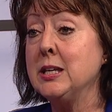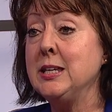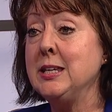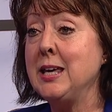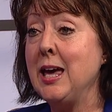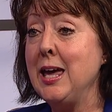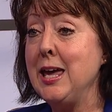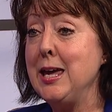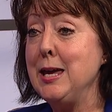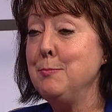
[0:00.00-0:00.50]

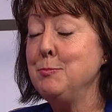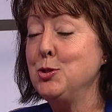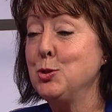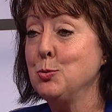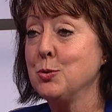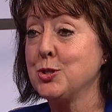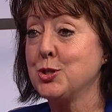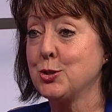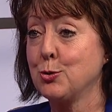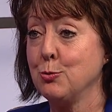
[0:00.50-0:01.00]
came
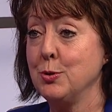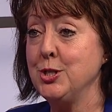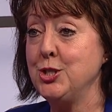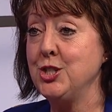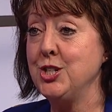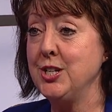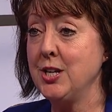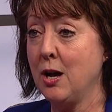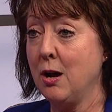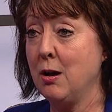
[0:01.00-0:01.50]
to a
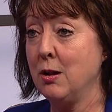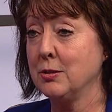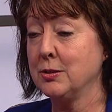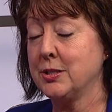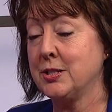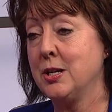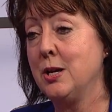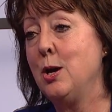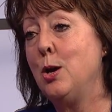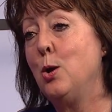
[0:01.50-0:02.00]
screeching
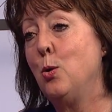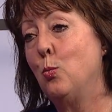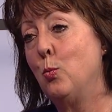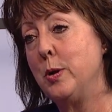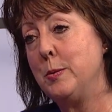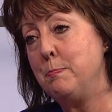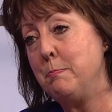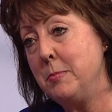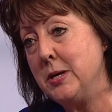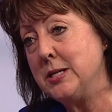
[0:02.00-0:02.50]
halt
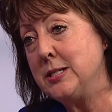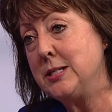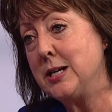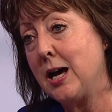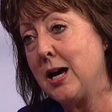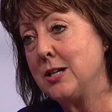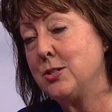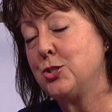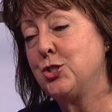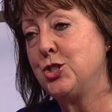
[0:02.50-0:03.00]
when
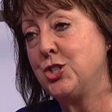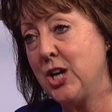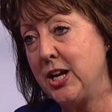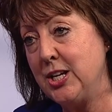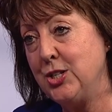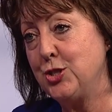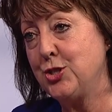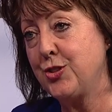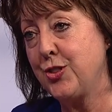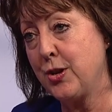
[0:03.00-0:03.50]
MnDOT
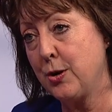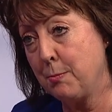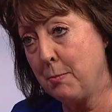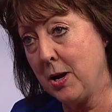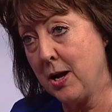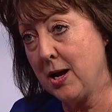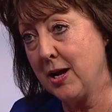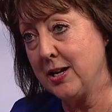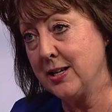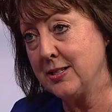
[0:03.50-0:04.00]
changed their
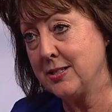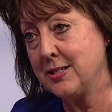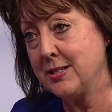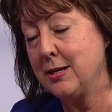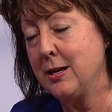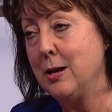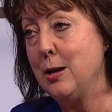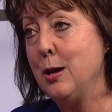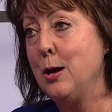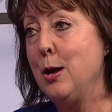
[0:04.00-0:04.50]
mind.
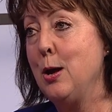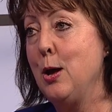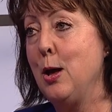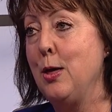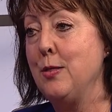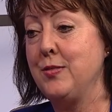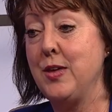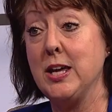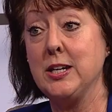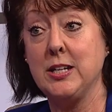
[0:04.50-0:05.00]

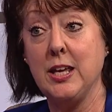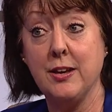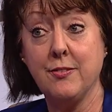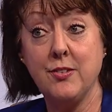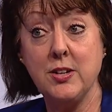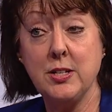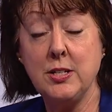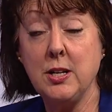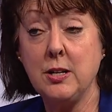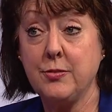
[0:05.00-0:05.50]
They had
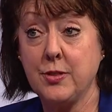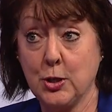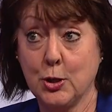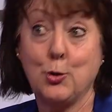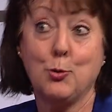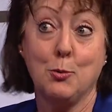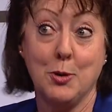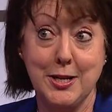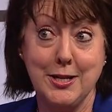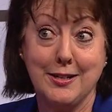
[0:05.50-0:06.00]
given the
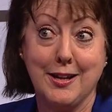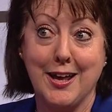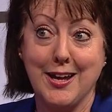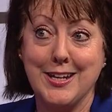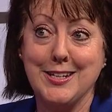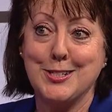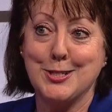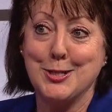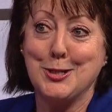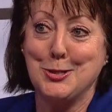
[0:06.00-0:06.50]
green
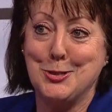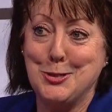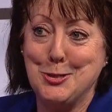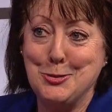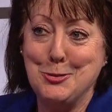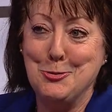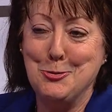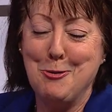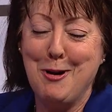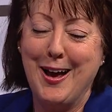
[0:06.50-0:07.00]
light
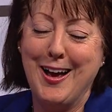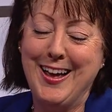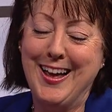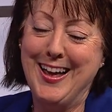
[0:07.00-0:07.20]
to